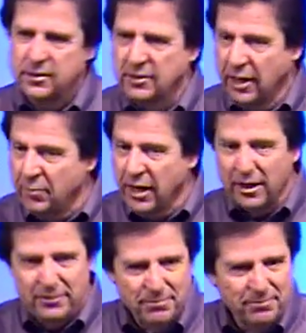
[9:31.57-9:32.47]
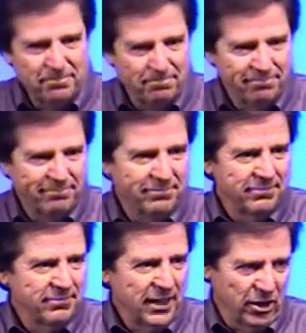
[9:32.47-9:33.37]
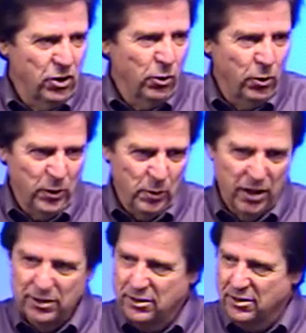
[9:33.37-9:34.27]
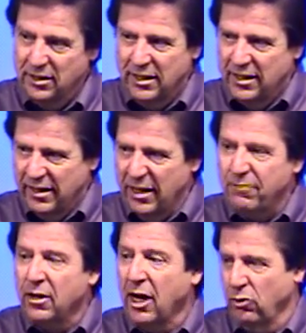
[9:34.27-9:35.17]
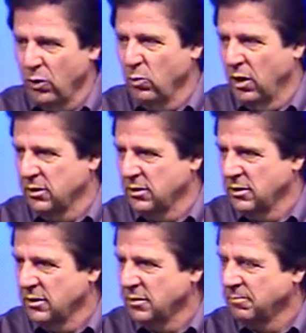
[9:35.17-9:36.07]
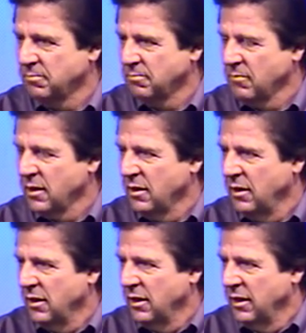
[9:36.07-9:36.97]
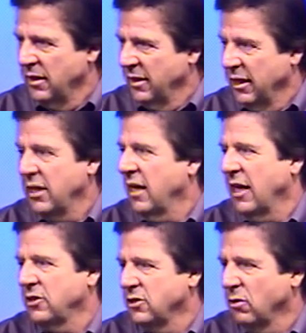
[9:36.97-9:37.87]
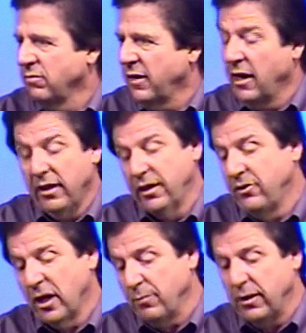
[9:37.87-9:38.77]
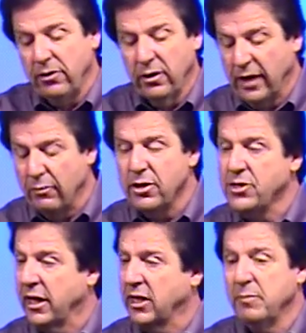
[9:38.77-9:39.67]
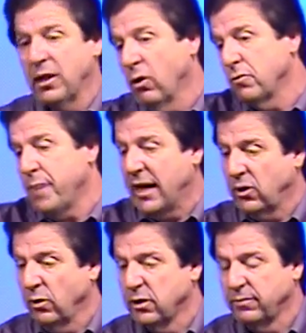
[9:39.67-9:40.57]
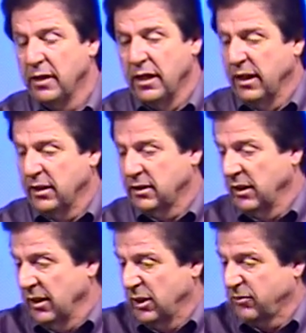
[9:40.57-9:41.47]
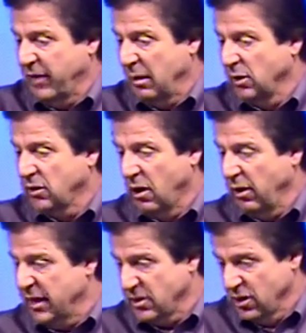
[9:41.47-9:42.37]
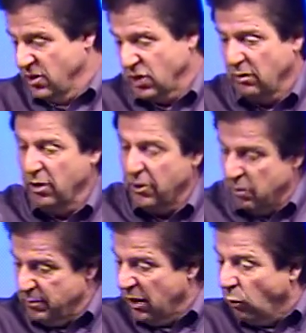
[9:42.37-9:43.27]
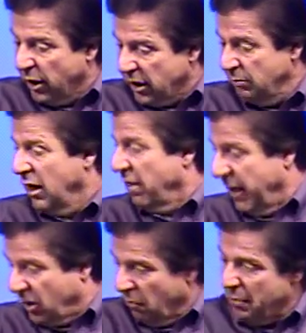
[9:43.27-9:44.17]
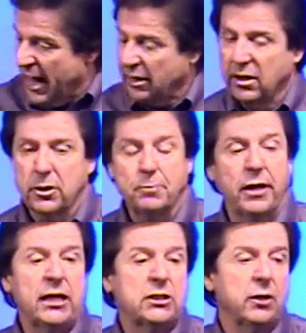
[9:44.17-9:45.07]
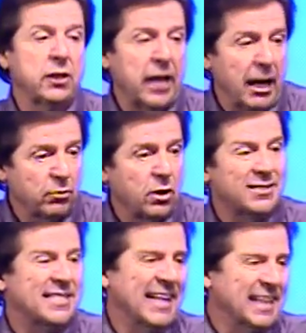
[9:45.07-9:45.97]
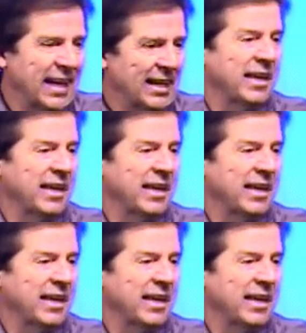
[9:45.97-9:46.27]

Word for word: Amen? They knew who he was. He forgot who he was. And he lights his own fire. It ends up, you know, they reject him. He goes back to where his his, his families are. He has several hundred men with him. They go back to this place they're encamped called Ziklag.